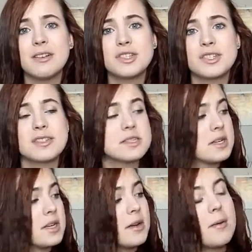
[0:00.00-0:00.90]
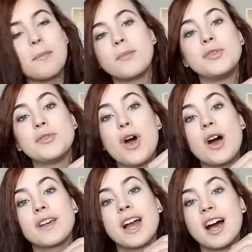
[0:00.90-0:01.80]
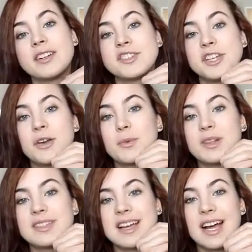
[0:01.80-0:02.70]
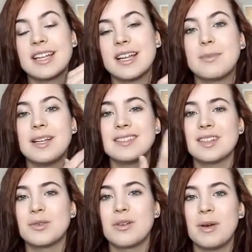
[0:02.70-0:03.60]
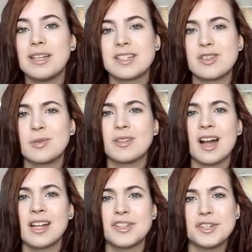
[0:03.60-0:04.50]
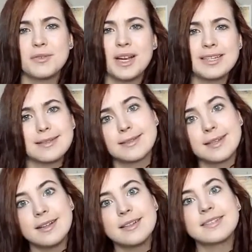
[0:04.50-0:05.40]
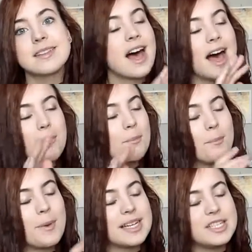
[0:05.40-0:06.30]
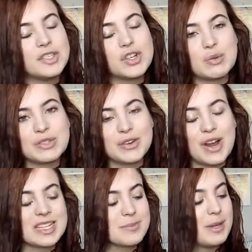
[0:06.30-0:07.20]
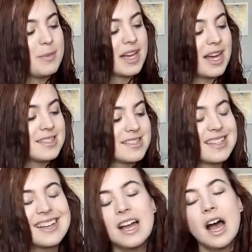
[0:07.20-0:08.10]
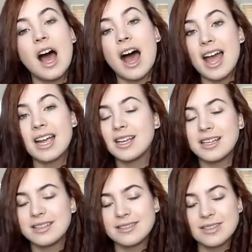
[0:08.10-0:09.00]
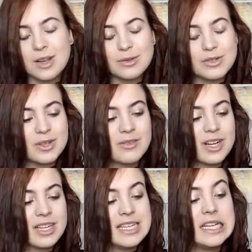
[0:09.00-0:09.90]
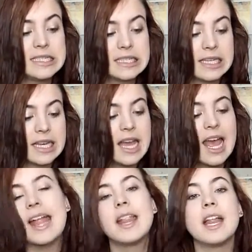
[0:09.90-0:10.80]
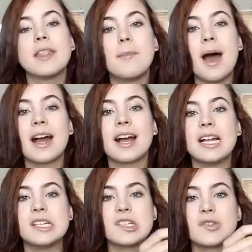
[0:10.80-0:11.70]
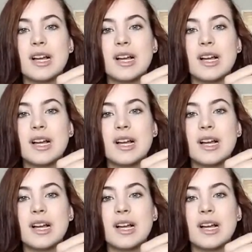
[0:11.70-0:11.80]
you just draw the kanji on one side, and please ignore my terrible kanji writing skills. My teacher always corrects me because I don't do it very neatly. And then at the back, I just